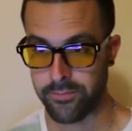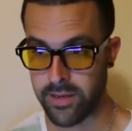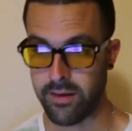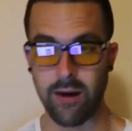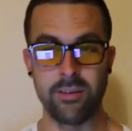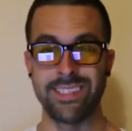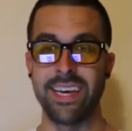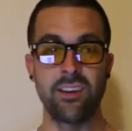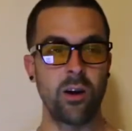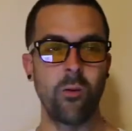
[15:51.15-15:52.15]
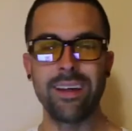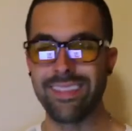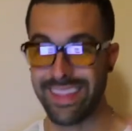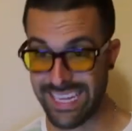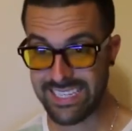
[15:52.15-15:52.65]
You know, I would say, you know
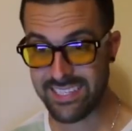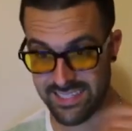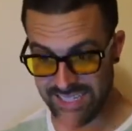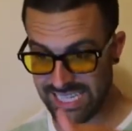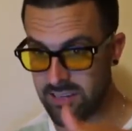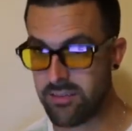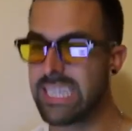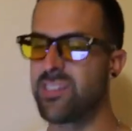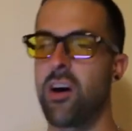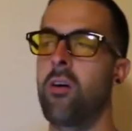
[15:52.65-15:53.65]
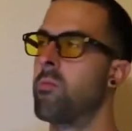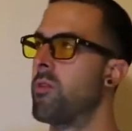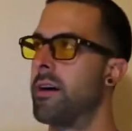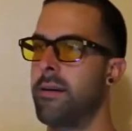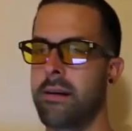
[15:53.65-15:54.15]
what? This deal is a home
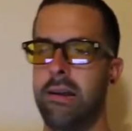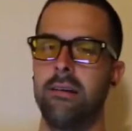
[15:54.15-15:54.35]
run.